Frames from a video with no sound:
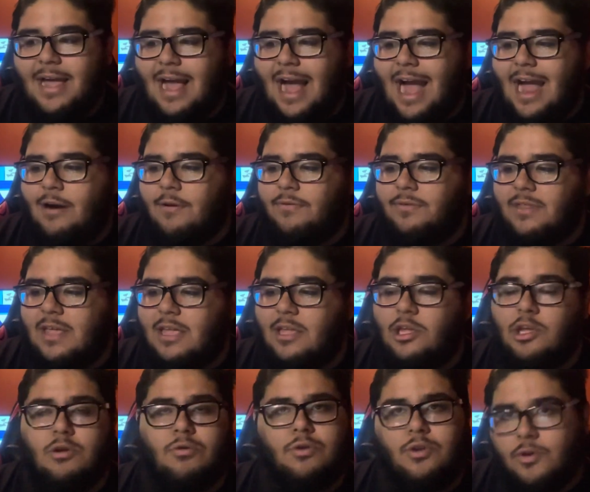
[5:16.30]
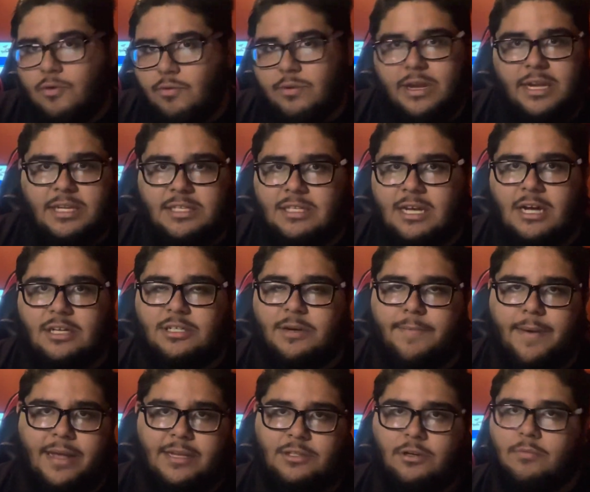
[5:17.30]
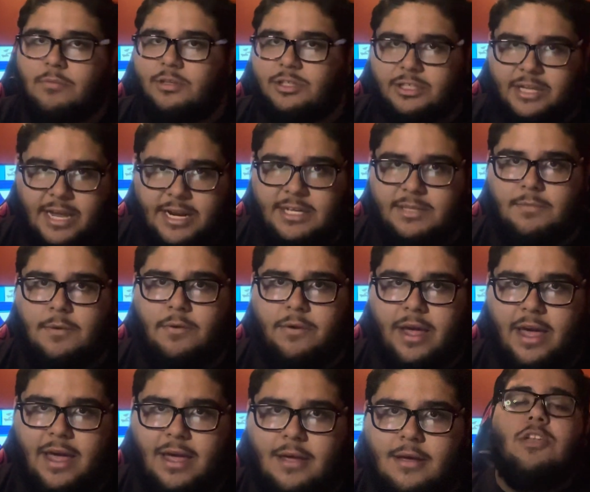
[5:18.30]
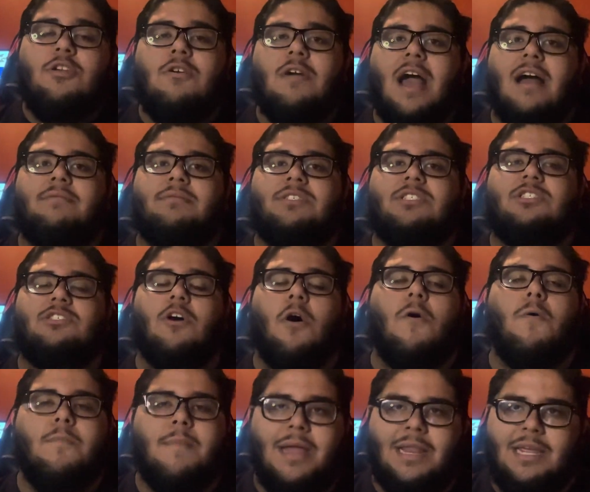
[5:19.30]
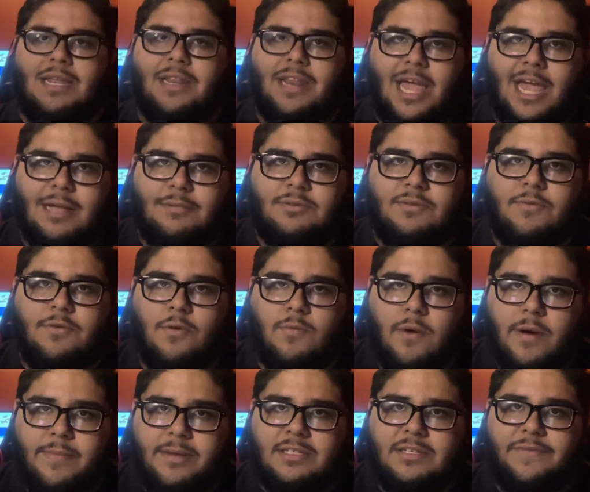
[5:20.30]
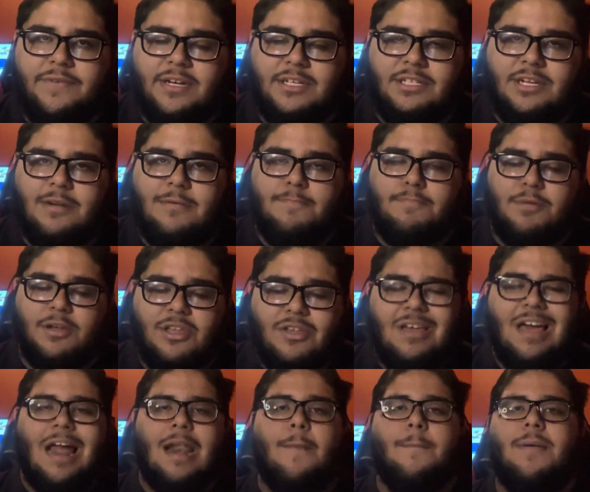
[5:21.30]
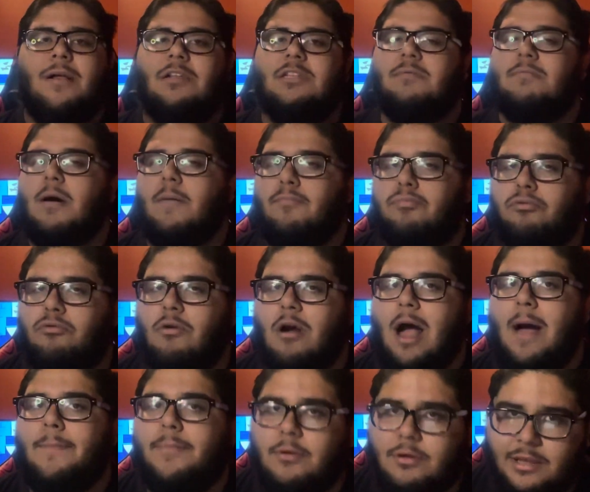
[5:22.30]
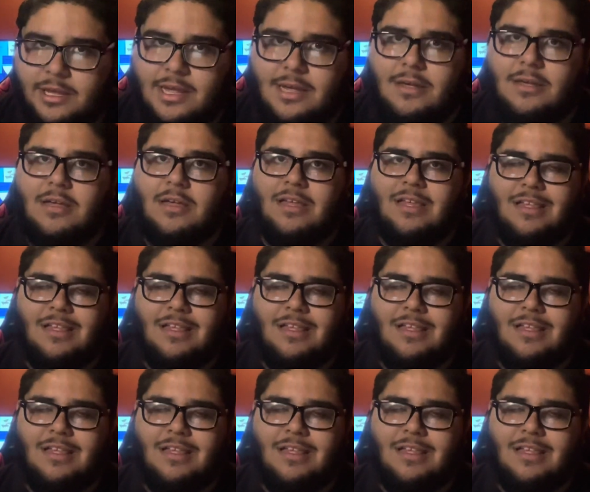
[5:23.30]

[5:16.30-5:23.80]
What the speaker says: I don't think you do need Sasha Banks or Mercedes Moné. You have so many names for the women's division, but you got to build them up properly.